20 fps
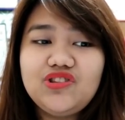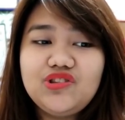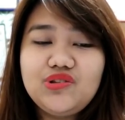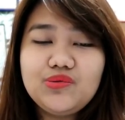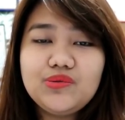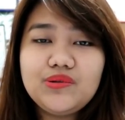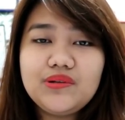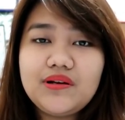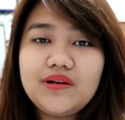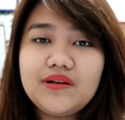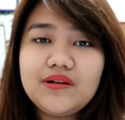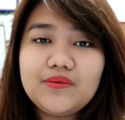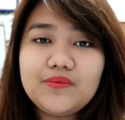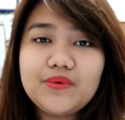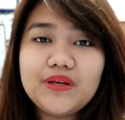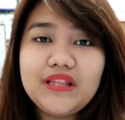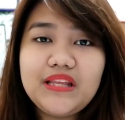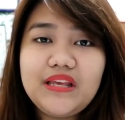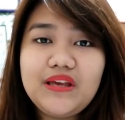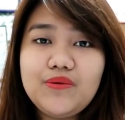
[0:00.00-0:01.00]
do not
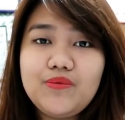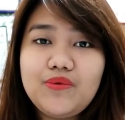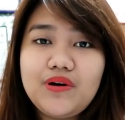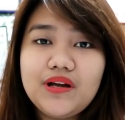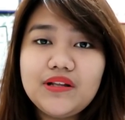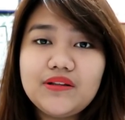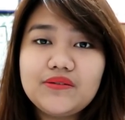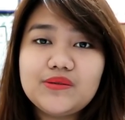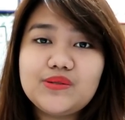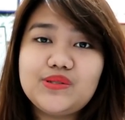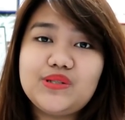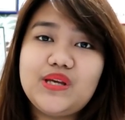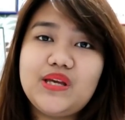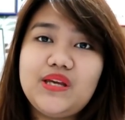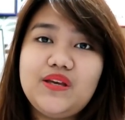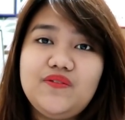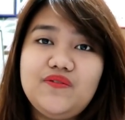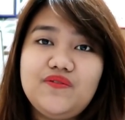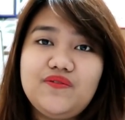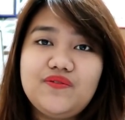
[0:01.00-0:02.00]
really want to
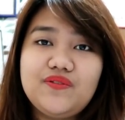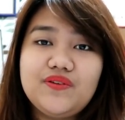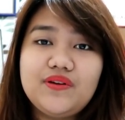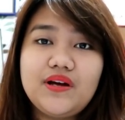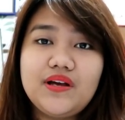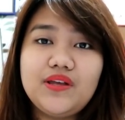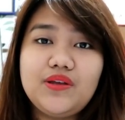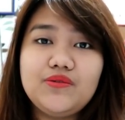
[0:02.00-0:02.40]
save a